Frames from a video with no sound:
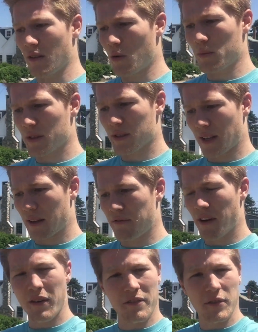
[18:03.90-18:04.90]
almost like
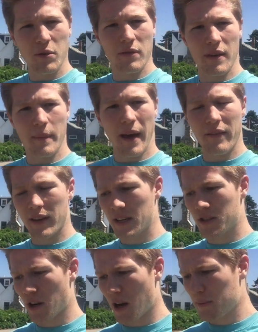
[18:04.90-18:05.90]
very few of them have any
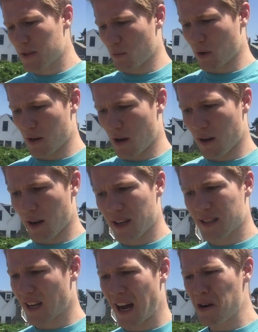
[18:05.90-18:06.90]
jobs and whatnot. And
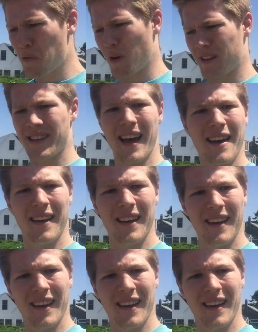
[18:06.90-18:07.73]
it's like, I don't want that.